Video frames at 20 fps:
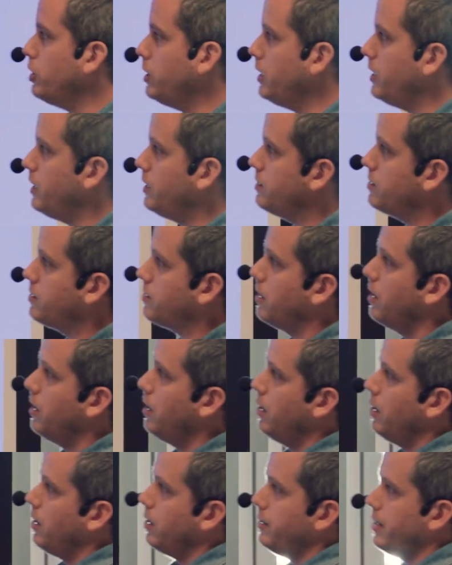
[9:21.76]
is
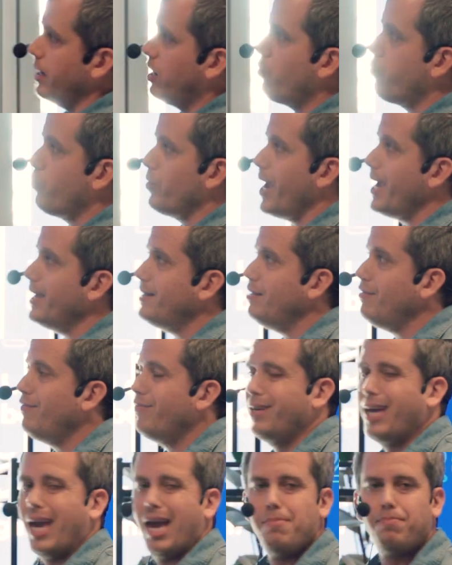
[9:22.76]
the
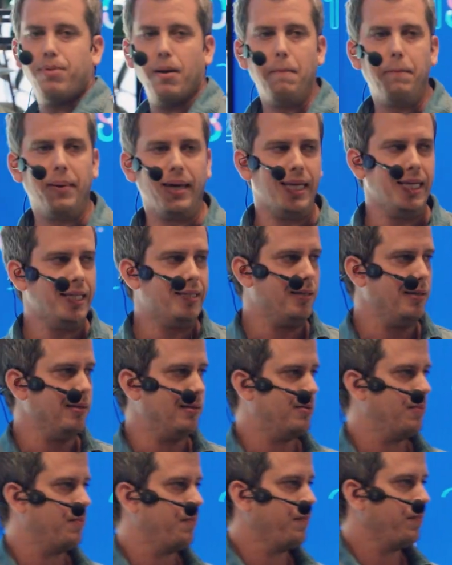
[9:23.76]
creative capabilities.